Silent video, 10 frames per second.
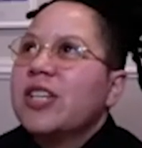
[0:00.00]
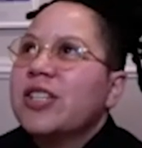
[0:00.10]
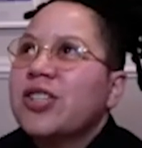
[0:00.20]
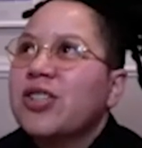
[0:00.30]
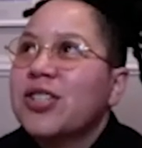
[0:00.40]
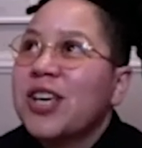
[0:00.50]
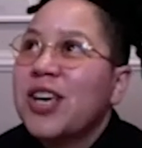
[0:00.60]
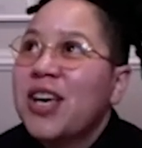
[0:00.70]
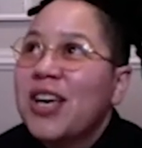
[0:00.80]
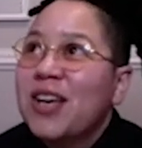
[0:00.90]
because there's,
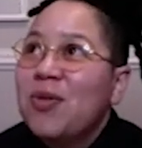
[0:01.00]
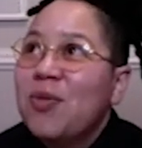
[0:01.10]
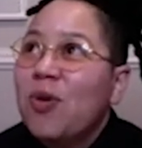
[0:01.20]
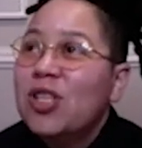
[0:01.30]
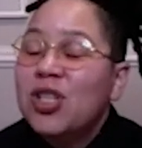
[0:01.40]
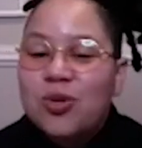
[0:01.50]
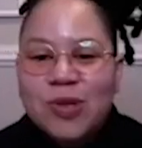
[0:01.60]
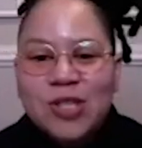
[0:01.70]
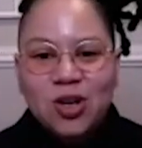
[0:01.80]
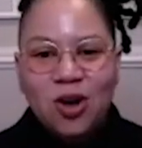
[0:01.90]
once you
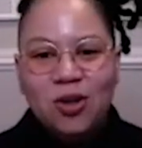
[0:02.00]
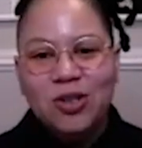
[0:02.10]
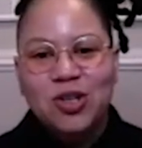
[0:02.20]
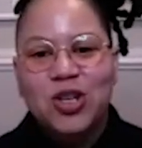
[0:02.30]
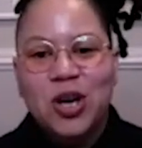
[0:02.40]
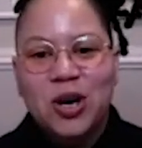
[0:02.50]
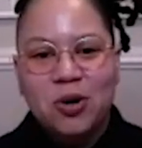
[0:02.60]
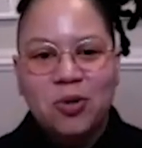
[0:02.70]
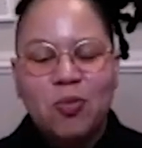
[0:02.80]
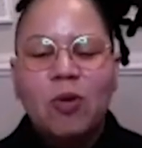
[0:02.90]
install the
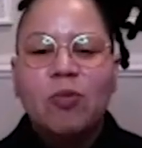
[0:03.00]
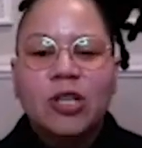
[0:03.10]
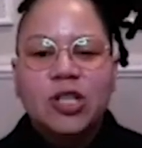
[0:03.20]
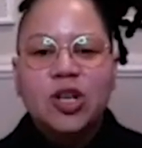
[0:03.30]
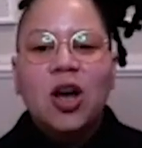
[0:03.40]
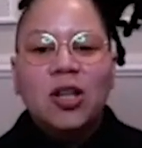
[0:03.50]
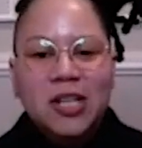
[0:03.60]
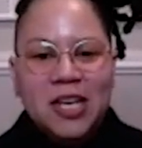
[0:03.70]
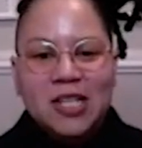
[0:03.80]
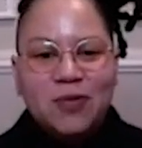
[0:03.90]
show, when we're
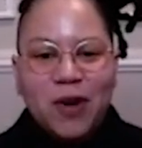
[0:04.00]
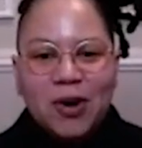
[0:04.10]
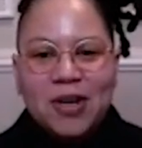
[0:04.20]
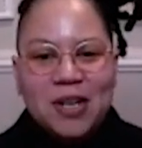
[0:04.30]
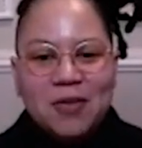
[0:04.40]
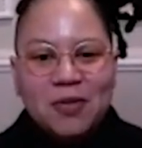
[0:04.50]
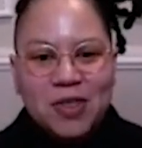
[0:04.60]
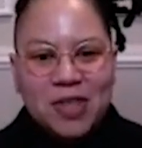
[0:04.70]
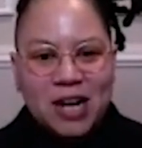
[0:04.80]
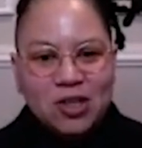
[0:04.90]
installing it, it's very
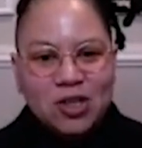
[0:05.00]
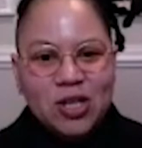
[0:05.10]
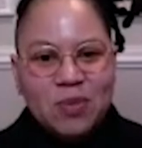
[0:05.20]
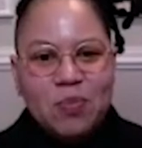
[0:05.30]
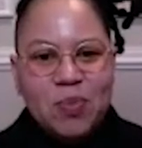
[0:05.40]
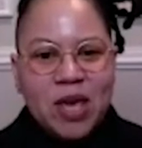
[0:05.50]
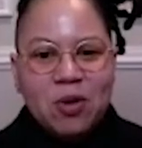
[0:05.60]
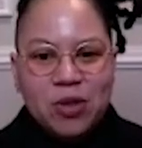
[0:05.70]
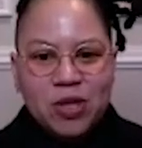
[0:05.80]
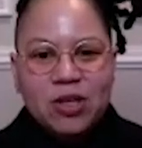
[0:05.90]
different than actually being
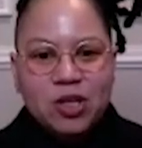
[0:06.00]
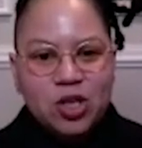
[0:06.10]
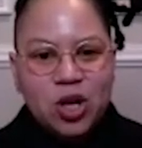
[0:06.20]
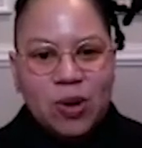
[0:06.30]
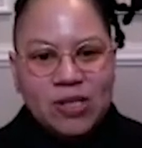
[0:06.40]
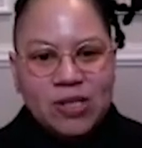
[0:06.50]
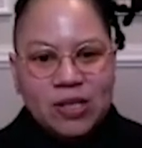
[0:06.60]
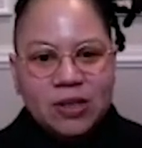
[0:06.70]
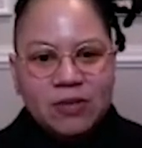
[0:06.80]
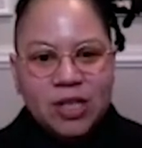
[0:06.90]
within the show as a
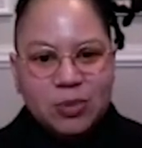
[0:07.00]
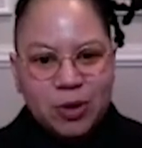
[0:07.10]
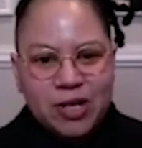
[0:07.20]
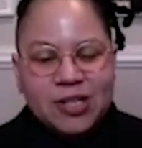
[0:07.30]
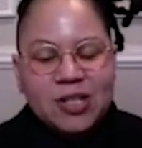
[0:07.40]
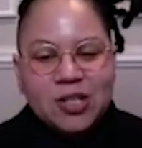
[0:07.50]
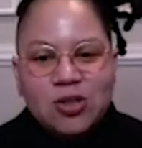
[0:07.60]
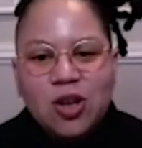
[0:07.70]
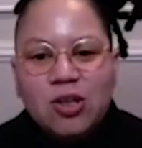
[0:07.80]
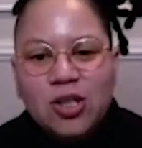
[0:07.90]
lived experience. Because
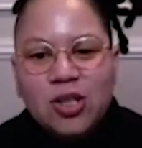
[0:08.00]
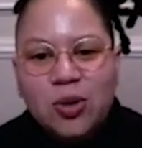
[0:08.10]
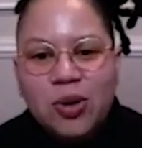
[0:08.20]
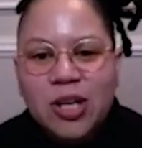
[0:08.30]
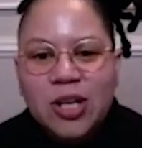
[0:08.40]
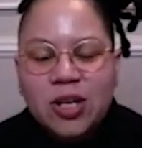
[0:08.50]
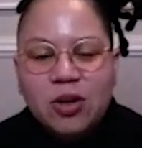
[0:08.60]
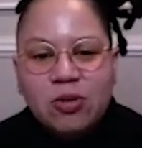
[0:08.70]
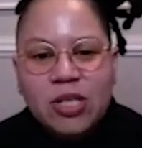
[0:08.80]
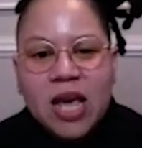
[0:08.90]
there's also, right, you
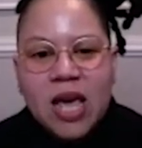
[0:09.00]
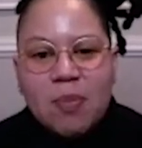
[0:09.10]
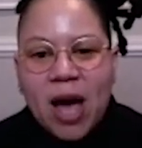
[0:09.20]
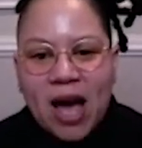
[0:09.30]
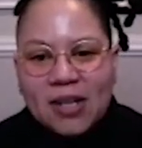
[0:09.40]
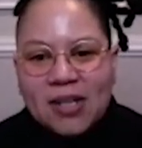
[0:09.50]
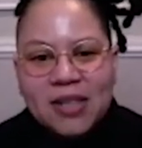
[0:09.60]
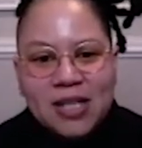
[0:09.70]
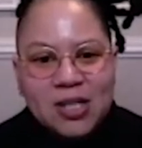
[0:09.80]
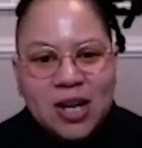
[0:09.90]
know, tape added
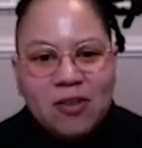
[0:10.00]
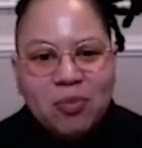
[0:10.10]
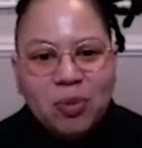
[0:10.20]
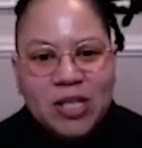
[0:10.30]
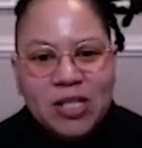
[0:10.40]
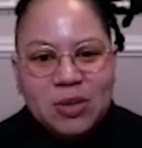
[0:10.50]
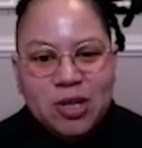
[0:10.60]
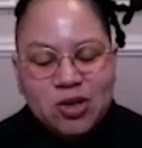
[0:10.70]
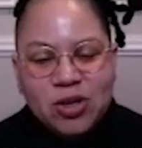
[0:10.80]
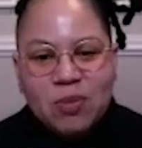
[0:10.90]
that's kind of placed to
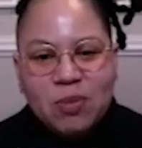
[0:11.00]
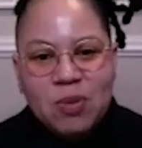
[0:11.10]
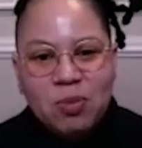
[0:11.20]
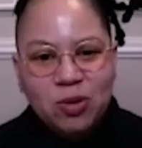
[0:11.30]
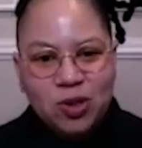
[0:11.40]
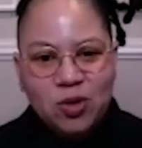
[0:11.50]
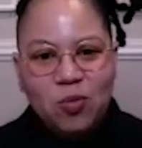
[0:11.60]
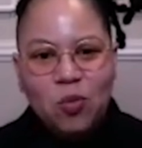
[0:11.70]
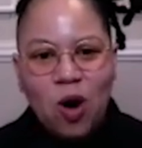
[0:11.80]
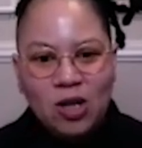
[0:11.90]
make sure that people
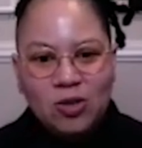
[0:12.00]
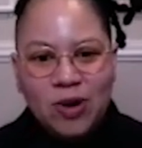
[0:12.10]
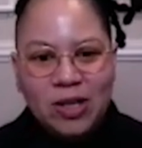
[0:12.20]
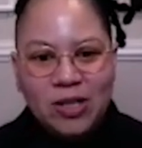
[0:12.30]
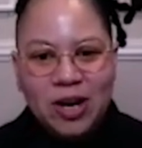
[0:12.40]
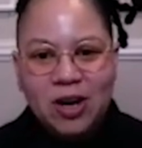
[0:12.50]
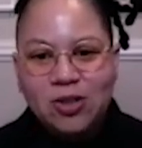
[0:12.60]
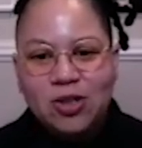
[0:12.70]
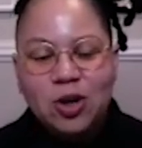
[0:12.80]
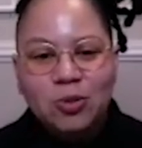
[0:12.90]
don't walk directly on
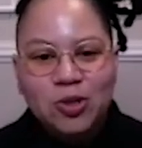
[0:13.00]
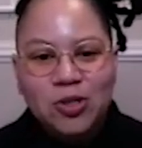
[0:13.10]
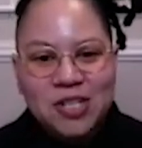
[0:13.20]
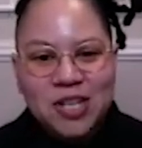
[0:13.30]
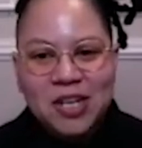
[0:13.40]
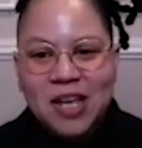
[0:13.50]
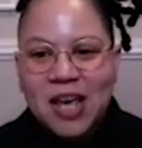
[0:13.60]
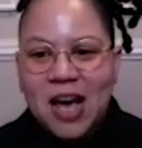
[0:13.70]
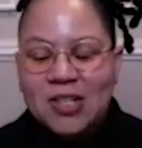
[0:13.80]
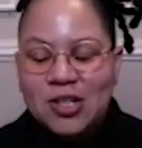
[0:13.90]
your sculptures. And
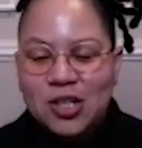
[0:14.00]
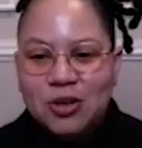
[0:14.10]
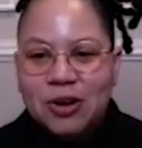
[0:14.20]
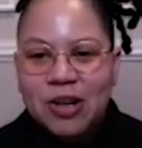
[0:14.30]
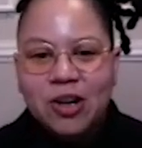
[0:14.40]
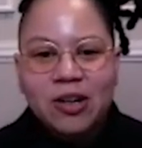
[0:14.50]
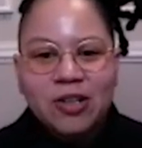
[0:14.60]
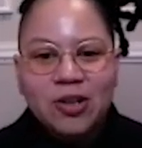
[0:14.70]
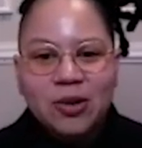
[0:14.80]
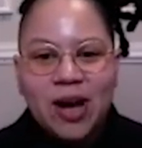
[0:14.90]
as a curator,
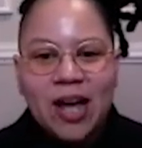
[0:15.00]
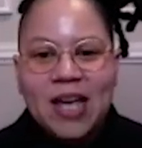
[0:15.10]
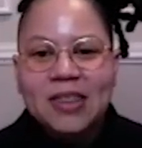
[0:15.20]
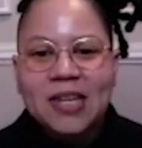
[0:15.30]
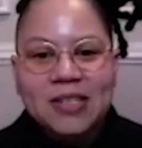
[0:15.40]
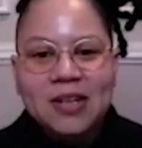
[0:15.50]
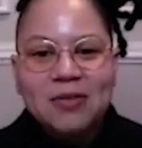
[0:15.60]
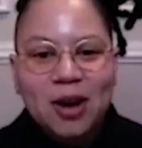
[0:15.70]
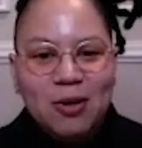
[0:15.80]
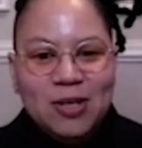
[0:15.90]
you know, I hate that stuff.
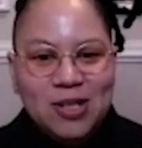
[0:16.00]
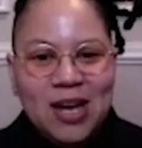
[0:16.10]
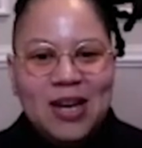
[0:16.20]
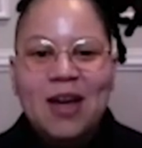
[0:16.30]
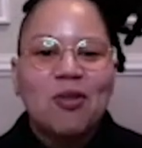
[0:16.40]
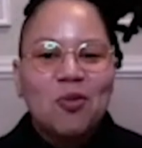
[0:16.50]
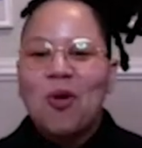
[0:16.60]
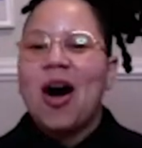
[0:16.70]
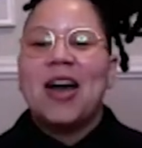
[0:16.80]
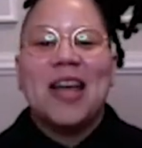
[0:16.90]
I never
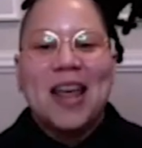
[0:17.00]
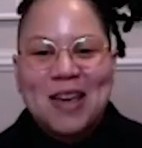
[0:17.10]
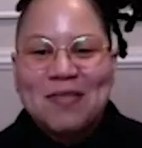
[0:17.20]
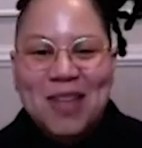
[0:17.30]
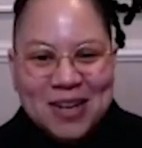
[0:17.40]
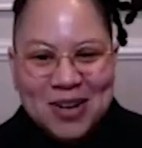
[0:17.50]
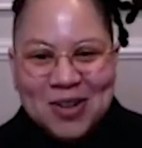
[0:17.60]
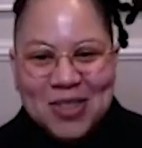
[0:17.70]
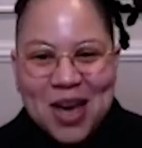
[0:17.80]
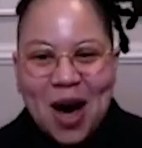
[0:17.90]
want any of that
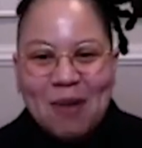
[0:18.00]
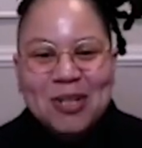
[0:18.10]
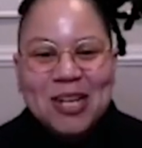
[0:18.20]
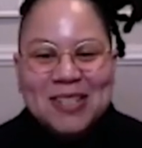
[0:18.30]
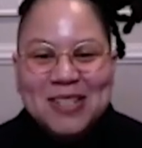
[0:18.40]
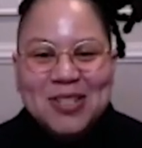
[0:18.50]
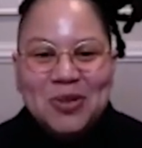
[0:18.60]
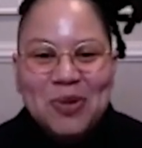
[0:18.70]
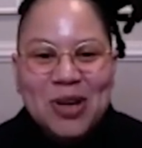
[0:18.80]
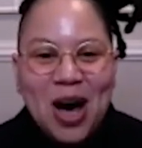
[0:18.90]
near the objects. And
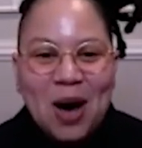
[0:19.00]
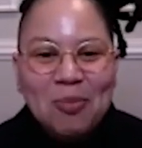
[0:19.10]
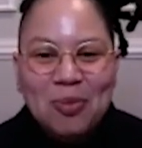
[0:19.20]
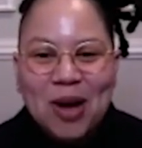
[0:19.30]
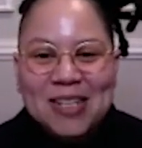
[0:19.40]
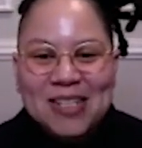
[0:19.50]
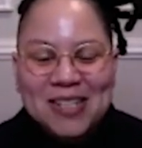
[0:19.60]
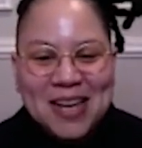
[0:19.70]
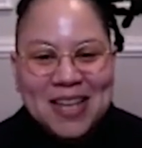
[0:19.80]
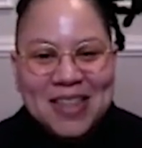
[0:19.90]
so we right. compromise
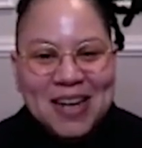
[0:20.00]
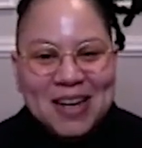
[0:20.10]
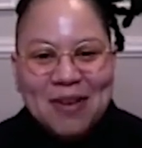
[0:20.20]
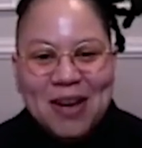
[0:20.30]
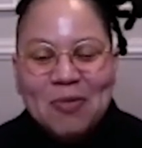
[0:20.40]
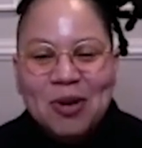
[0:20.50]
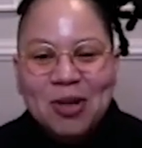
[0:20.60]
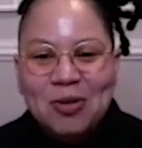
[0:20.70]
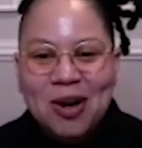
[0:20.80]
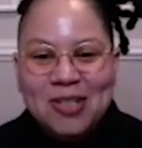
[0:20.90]
saying that if anyone
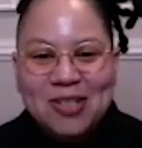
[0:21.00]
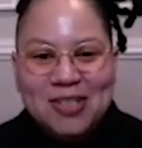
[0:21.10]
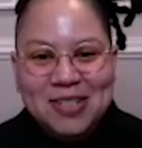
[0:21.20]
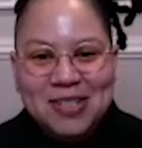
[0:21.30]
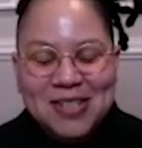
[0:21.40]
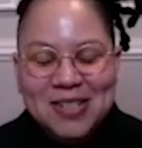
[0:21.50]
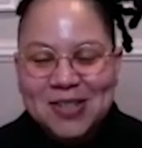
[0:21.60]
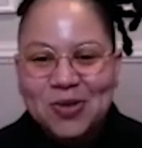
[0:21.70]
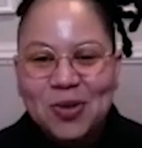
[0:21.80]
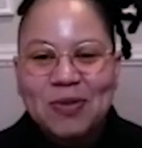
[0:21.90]
crossed this
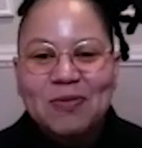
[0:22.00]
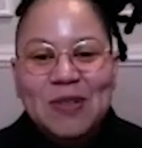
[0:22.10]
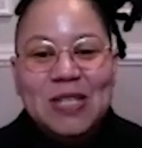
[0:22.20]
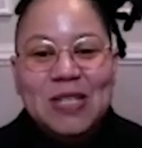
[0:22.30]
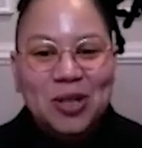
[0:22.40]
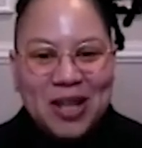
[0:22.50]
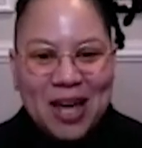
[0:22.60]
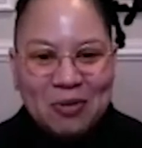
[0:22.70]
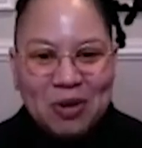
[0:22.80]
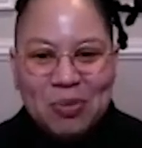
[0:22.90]
sort of invisible
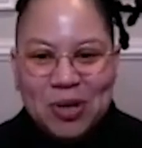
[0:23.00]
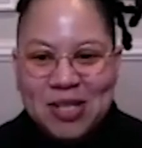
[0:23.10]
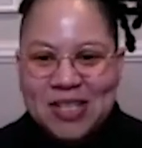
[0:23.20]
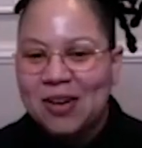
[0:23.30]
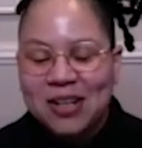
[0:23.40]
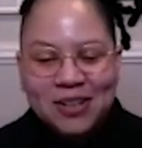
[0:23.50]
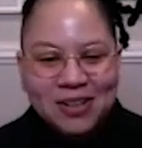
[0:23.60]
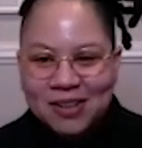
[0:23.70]
line, we put it down. And